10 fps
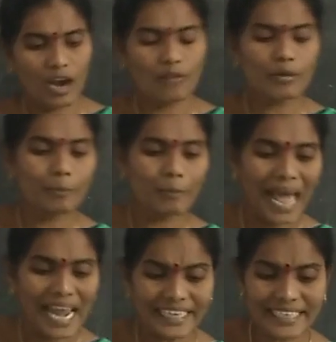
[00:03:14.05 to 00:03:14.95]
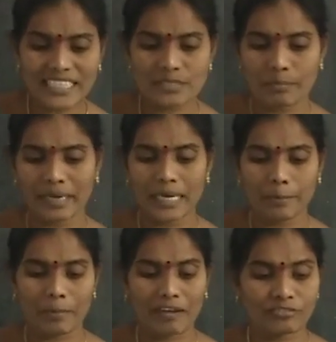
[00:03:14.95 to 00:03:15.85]
Our planet is made
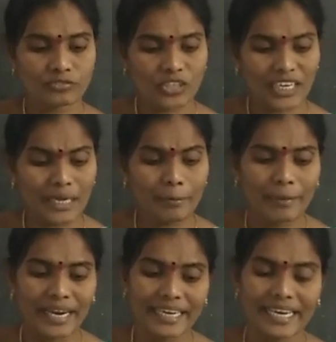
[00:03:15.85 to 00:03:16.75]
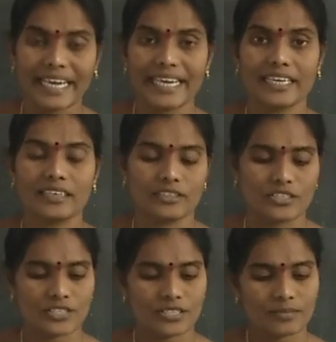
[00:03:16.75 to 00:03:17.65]
up of 3 main layers.